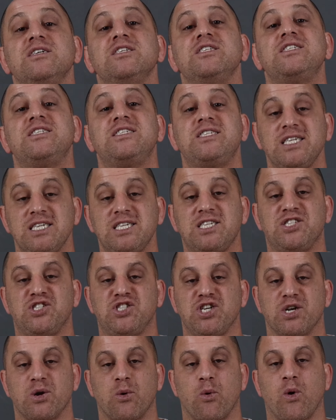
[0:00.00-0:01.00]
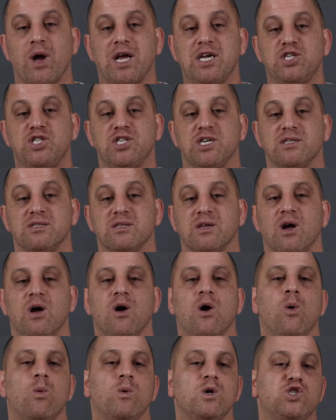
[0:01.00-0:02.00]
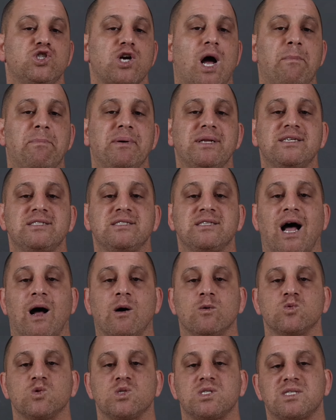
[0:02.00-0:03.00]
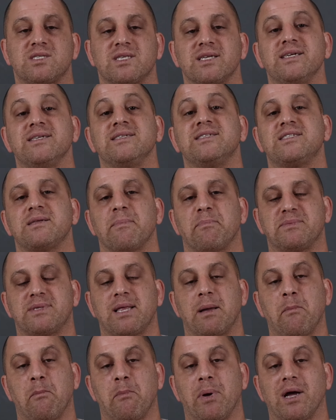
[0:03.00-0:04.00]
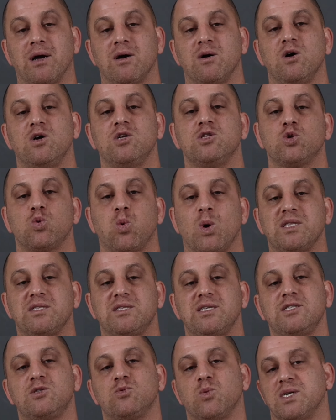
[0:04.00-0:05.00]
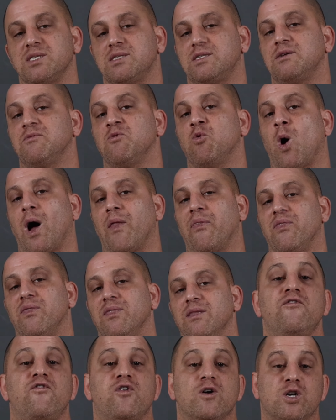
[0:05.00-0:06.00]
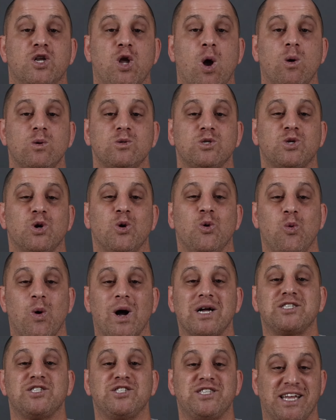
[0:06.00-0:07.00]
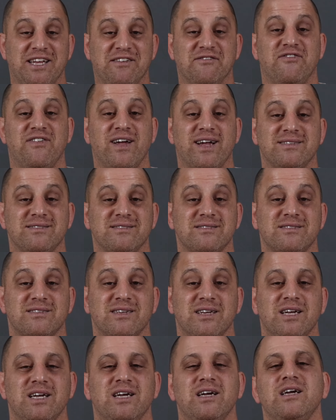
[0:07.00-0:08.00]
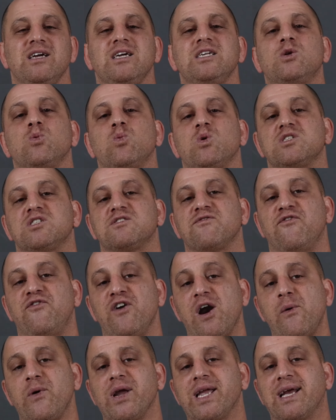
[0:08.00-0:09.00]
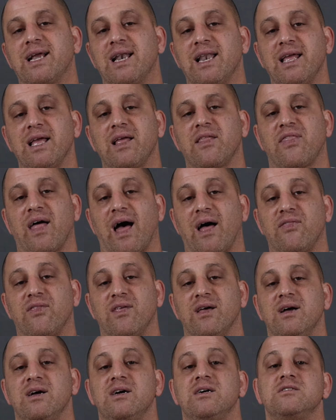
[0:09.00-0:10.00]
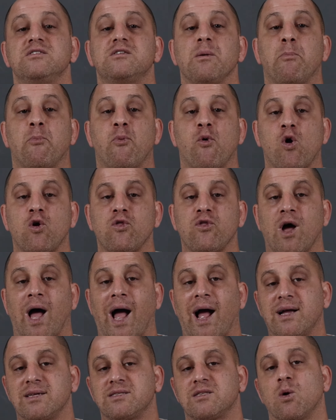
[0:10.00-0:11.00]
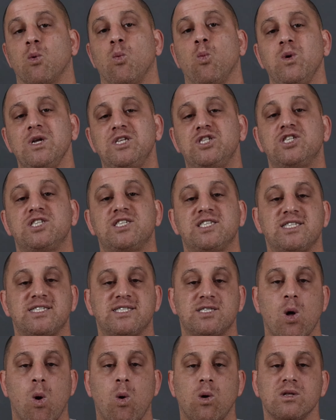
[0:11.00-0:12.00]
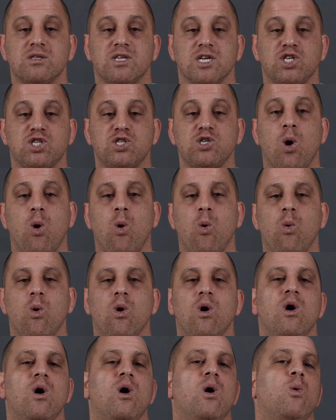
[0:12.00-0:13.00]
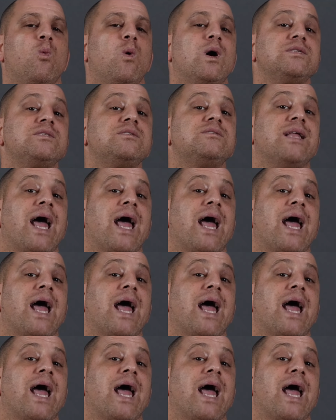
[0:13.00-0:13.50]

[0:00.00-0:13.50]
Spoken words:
6th generation, which Apple announced in September 2021. For those who watched the event, it was very clear that the product which stole the show was the